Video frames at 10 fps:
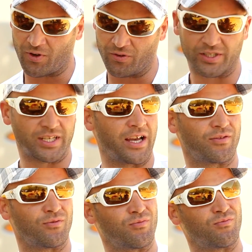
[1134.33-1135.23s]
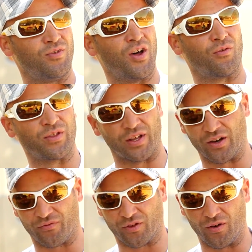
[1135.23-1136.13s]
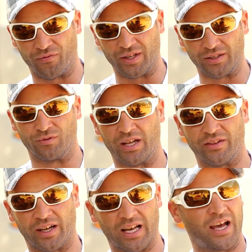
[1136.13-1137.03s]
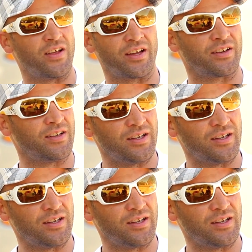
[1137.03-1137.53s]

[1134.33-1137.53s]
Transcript: On the side, not with enough confidence to let the glider